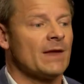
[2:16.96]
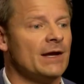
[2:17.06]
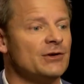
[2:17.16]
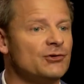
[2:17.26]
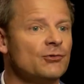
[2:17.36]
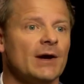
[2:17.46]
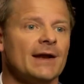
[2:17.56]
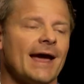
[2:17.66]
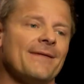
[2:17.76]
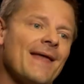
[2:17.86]
and do
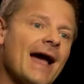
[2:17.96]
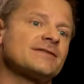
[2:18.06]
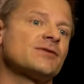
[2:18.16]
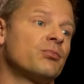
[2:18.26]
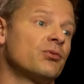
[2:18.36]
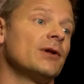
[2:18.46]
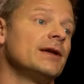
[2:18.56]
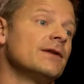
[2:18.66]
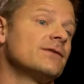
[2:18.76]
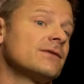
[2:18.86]
it. And that's the
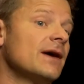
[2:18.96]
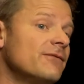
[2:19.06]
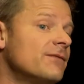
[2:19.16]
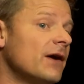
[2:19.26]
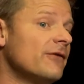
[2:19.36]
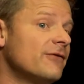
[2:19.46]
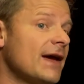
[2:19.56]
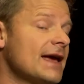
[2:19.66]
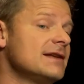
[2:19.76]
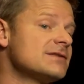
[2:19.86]
brilliance of, of
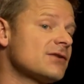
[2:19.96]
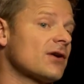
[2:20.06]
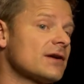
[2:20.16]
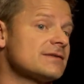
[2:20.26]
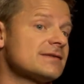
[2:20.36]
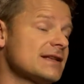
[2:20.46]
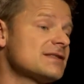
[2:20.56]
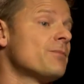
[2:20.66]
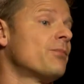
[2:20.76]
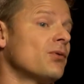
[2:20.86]
Andy Serkis. That's
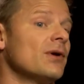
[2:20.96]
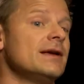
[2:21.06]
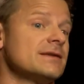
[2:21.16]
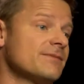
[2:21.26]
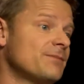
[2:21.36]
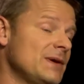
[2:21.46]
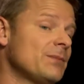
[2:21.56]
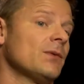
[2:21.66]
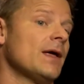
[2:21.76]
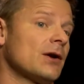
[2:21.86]
the brilliance of
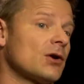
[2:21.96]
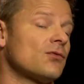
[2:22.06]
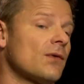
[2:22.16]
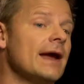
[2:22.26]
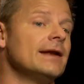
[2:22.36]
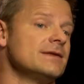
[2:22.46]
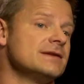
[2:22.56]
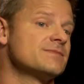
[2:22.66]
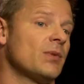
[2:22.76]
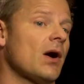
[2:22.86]
people that are great in
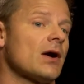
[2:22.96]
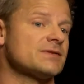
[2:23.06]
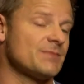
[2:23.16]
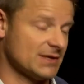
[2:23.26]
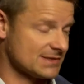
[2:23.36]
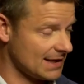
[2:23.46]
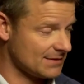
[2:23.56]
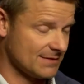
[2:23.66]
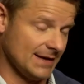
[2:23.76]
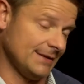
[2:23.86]
these parts because they
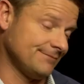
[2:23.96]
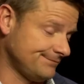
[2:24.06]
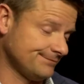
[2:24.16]
they